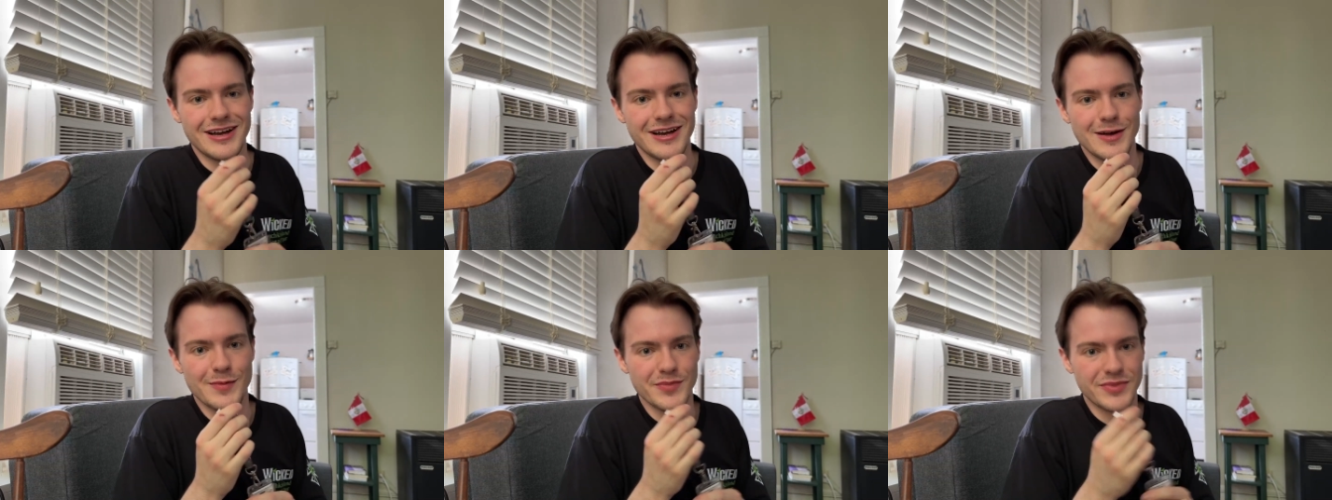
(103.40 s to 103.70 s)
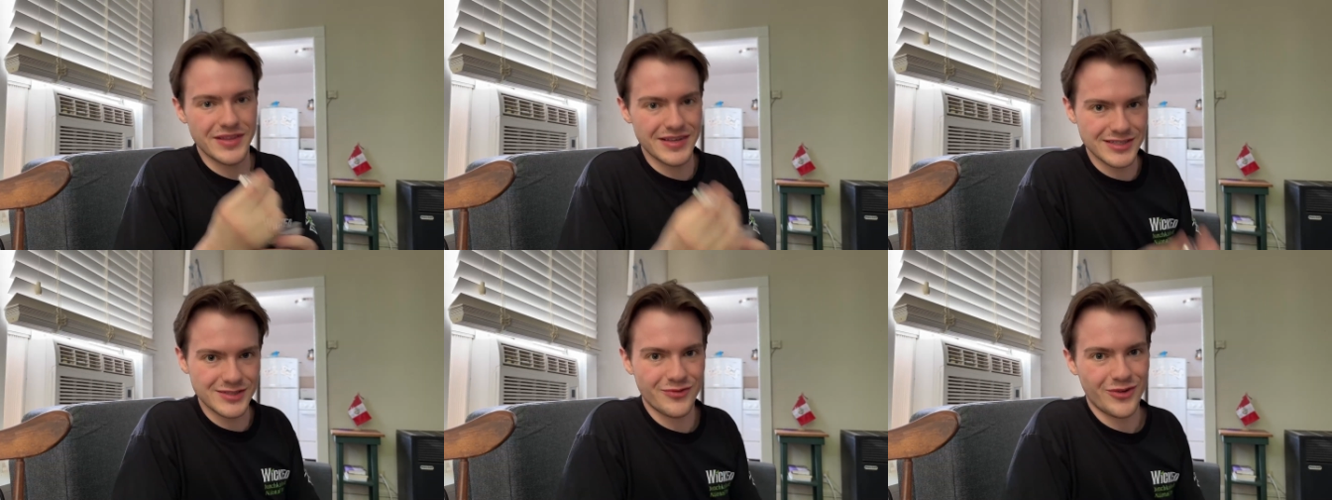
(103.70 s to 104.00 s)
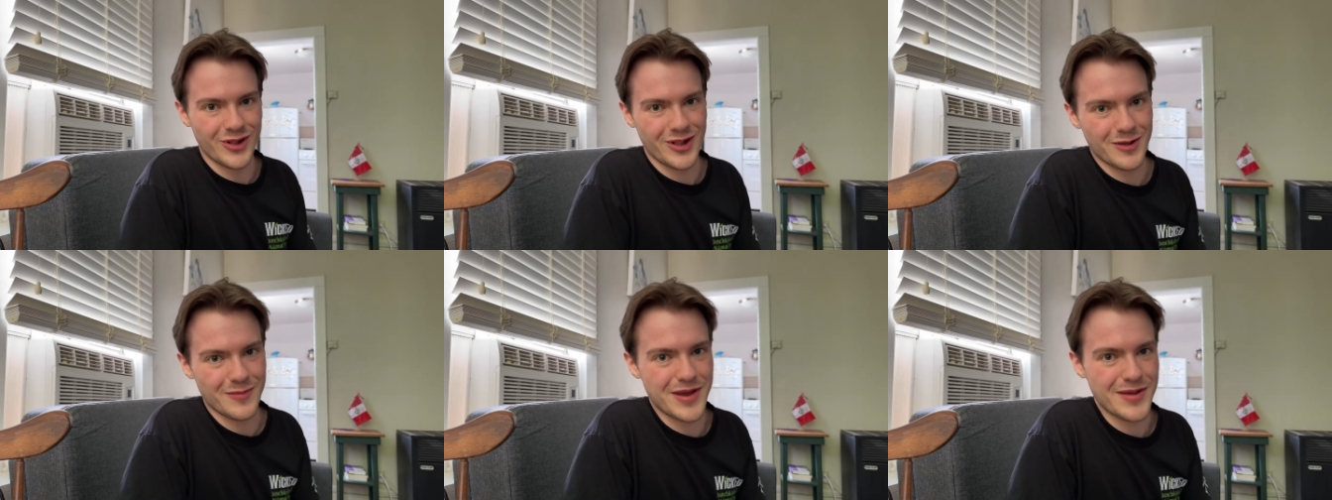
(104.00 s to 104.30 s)
Things fall
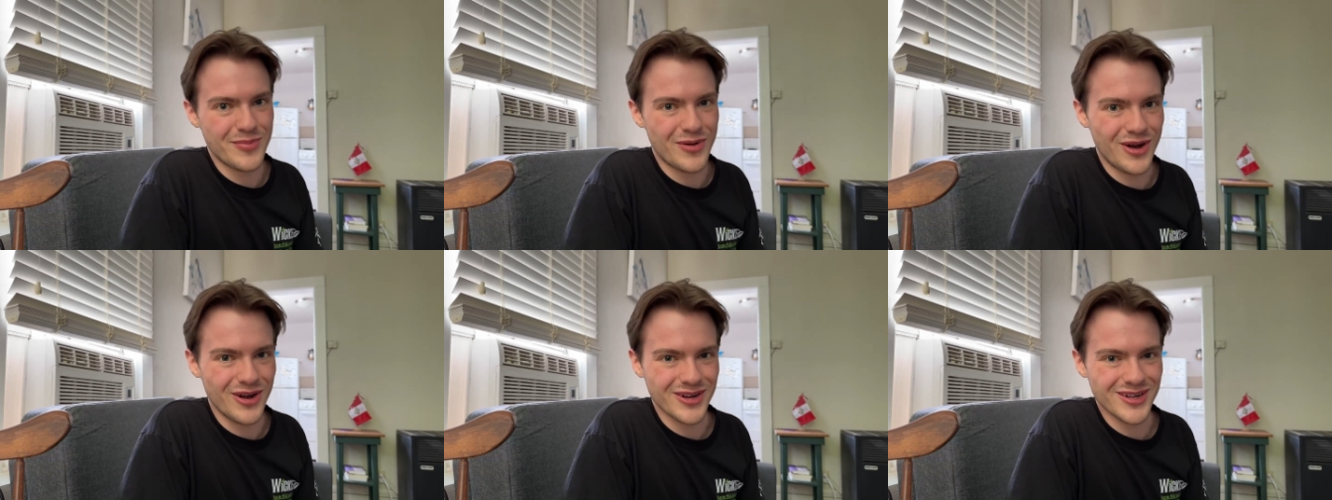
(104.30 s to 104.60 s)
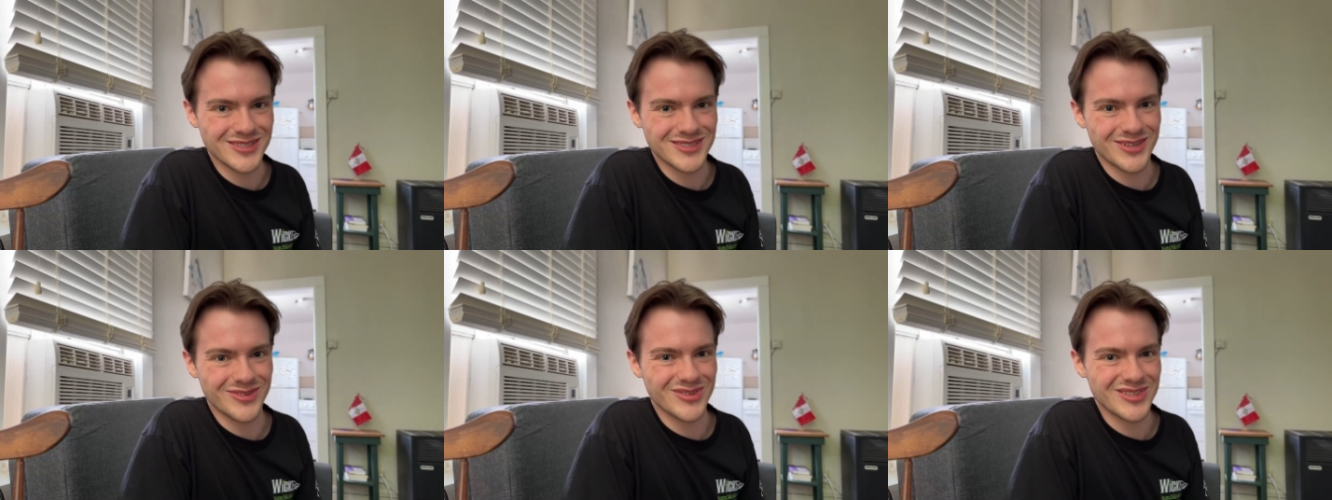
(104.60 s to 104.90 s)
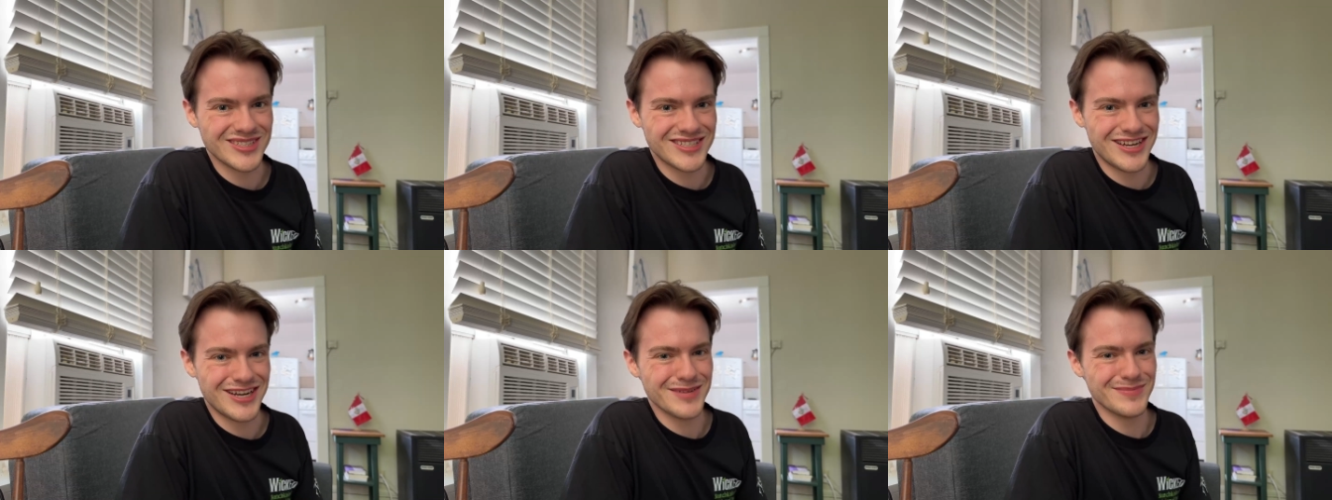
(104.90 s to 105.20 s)
out of my pockets all the
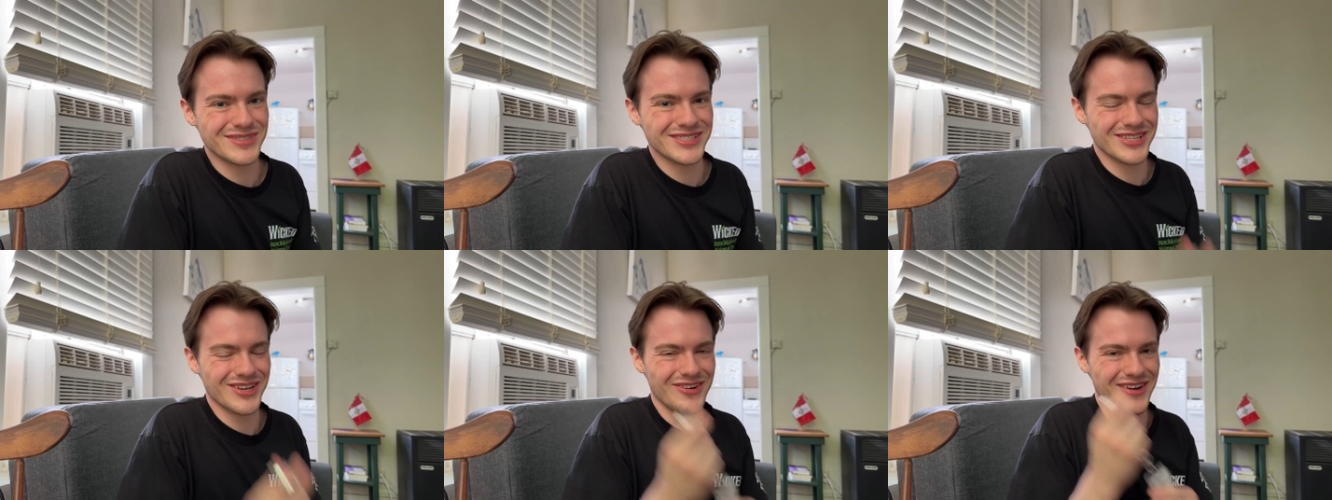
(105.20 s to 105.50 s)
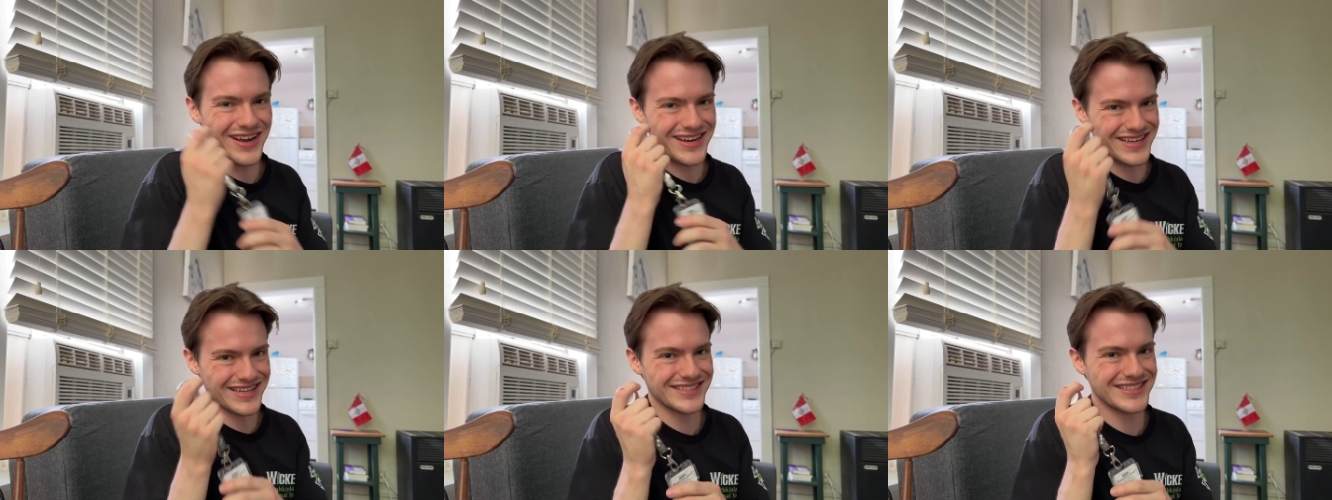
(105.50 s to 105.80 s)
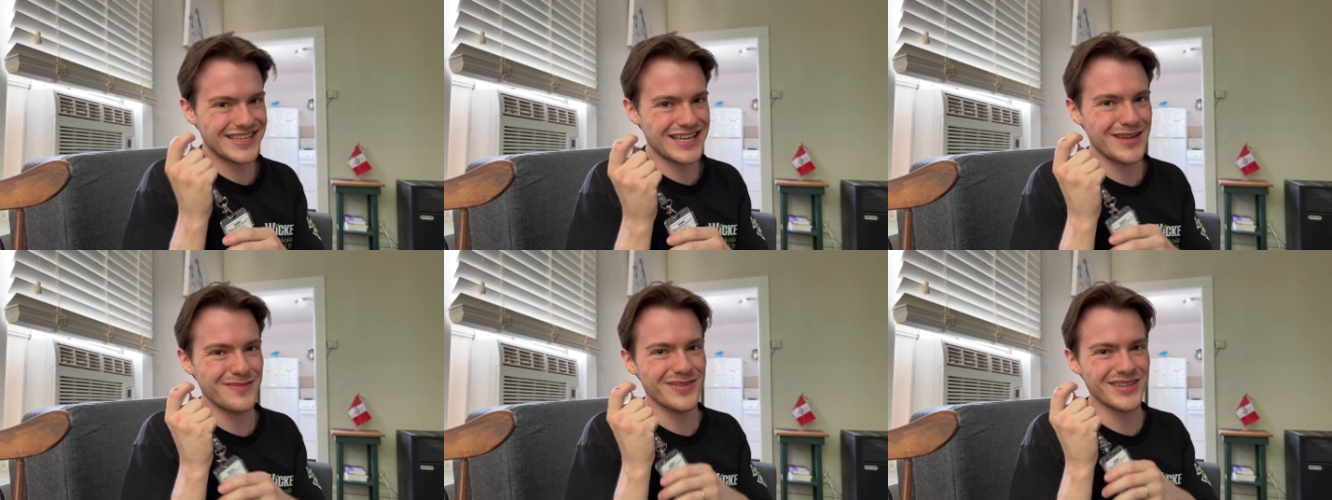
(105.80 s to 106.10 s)
time, so I need to
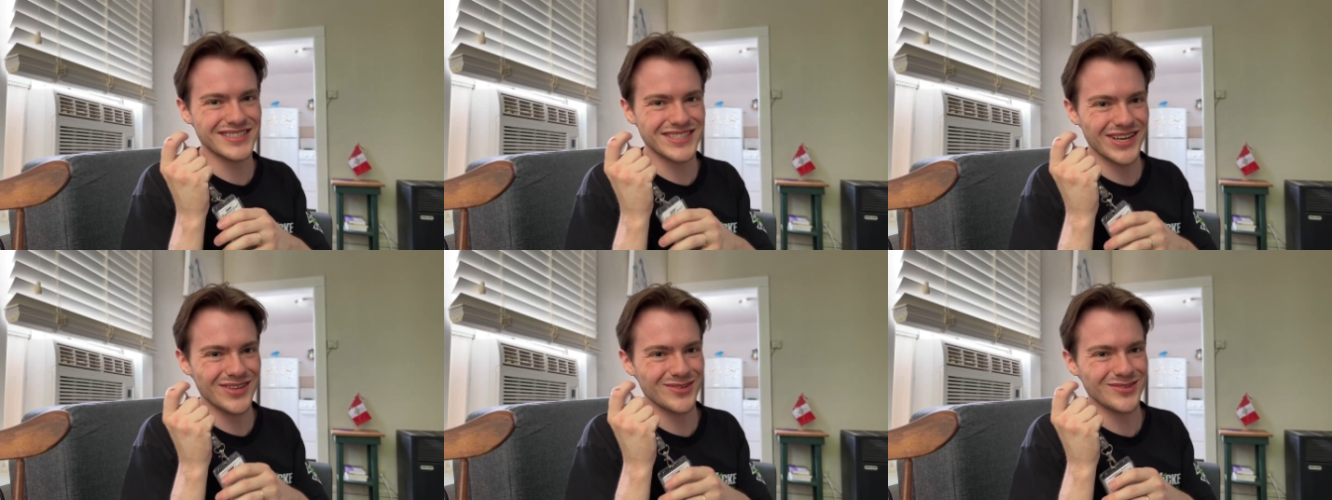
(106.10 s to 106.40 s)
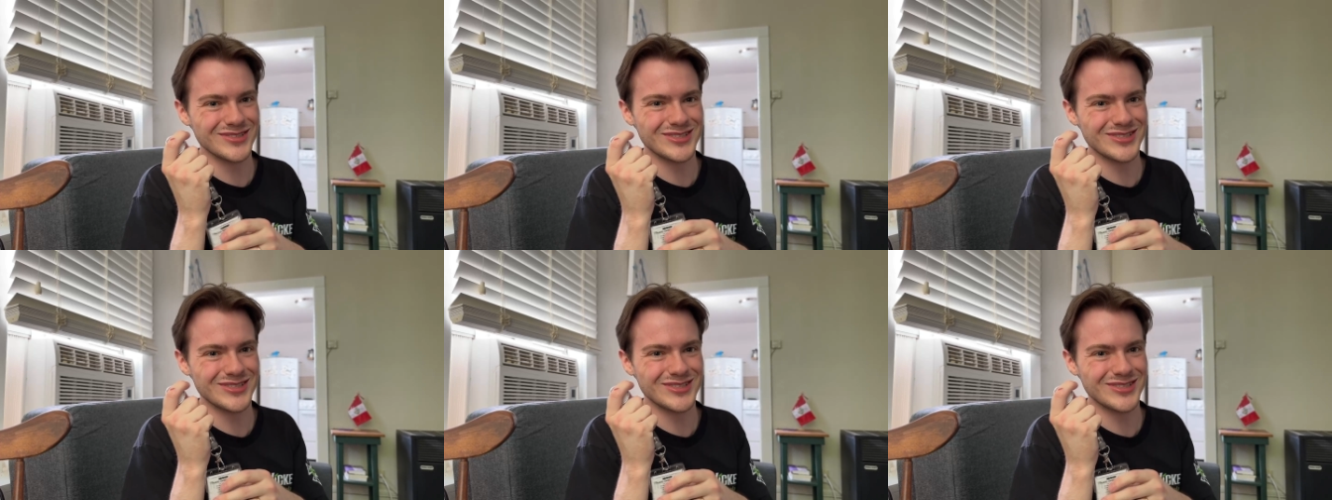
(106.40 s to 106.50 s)
keep it tethered